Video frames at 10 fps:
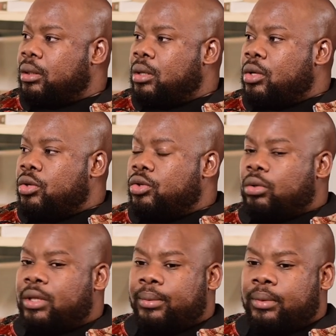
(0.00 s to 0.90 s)
Mm -hmm.
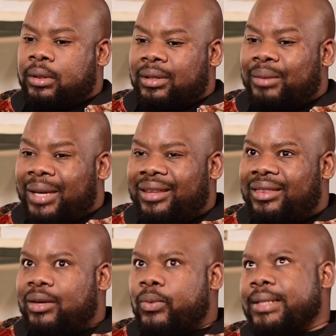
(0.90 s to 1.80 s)
So the, the
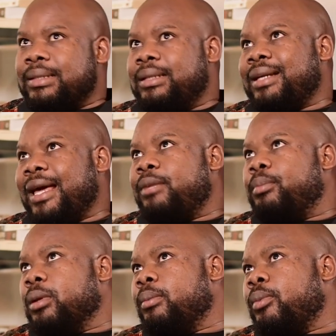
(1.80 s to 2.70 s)
main thing was a
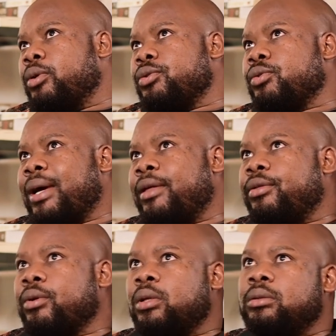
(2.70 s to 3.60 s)
night billboard. So I
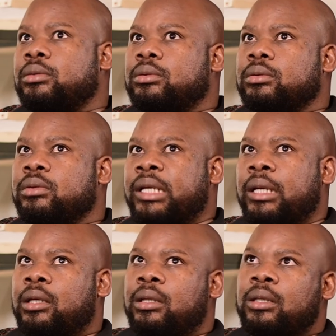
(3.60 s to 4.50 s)
thought,
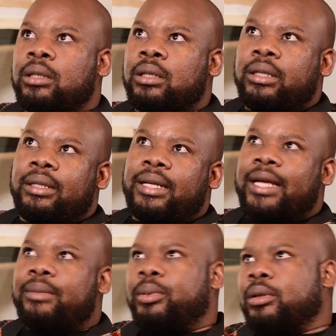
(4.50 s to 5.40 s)
okay,
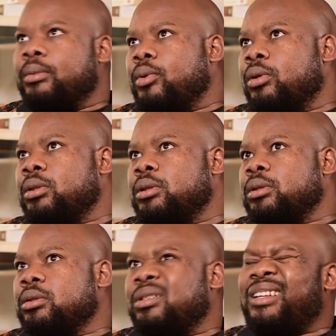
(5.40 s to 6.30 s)
night billboard.
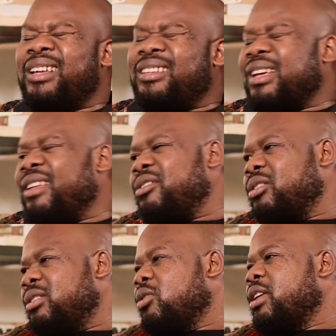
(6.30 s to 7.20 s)
Then I, I
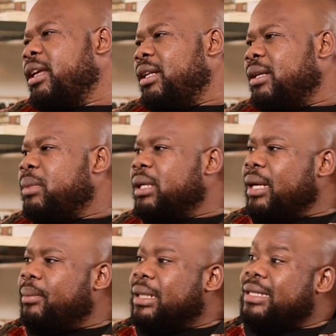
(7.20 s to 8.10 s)
thought, okay, let me
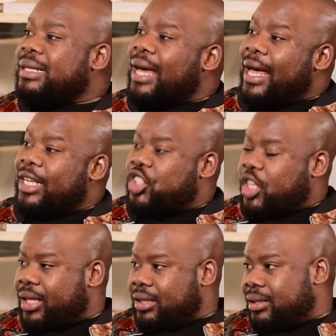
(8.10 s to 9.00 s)
name it
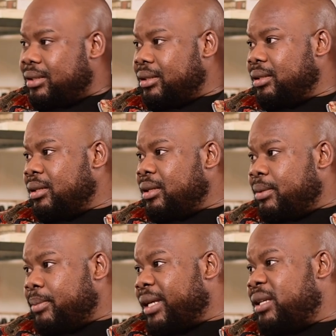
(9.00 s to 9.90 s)
Skyject mm -hmm.
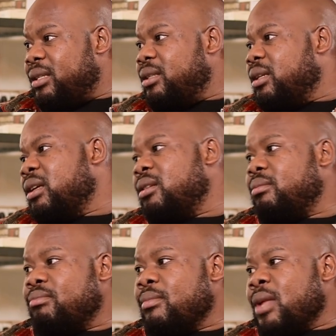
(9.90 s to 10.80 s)
Marketing.
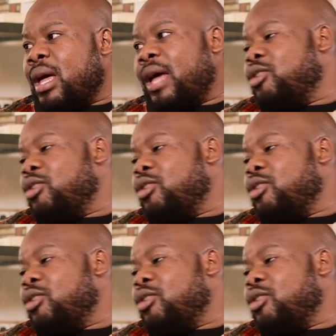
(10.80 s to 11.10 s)
Wow.